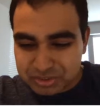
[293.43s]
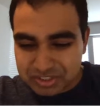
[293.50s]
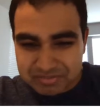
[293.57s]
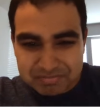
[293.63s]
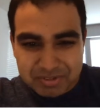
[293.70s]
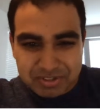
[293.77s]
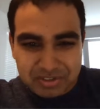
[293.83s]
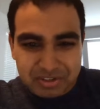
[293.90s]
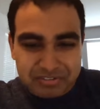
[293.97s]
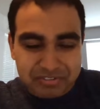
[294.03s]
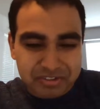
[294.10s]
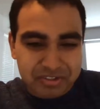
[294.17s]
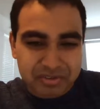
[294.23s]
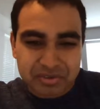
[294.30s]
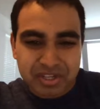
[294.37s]
just bizarre
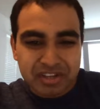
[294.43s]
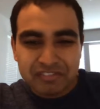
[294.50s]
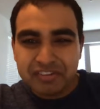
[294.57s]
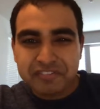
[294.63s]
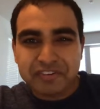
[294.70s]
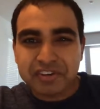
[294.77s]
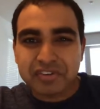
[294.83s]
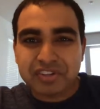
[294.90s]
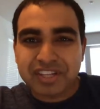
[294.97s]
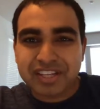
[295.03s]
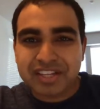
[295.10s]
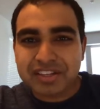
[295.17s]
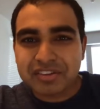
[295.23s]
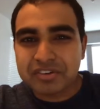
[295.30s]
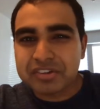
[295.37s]
for you, if we produce like
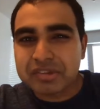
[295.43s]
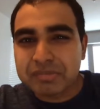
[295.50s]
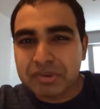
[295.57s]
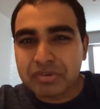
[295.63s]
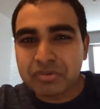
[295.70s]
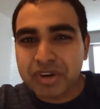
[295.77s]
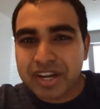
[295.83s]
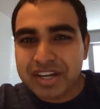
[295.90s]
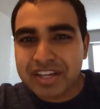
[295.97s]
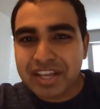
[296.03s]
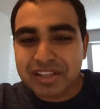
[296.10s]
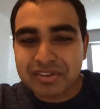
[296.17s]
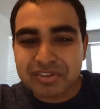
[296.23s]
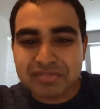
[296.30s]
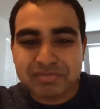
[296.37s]
your simple red,
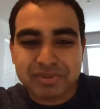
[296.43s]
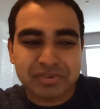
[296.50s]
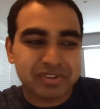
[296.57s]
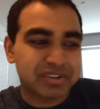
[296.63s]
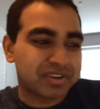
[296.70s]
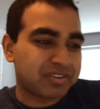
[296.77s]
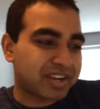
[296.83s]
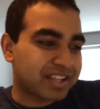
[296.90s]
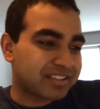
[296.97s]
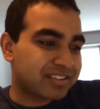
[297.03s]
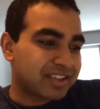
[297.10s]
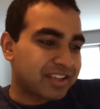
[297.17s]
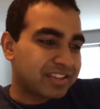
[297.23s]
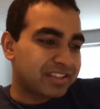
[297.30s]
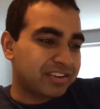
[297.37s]
yellows, blues, and greens,
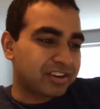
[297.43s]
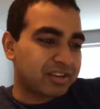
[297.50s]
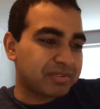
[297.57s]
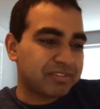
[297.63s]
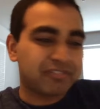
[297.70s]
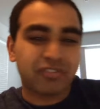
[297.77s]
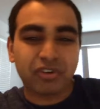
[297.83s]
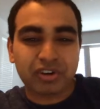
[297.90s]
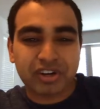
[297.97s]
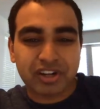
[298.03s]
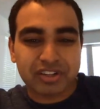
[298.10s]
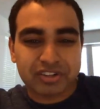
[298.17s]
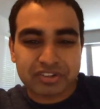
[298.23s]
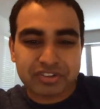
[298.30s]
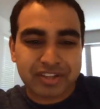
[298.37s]
there are going to be four
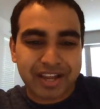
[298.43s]
colors.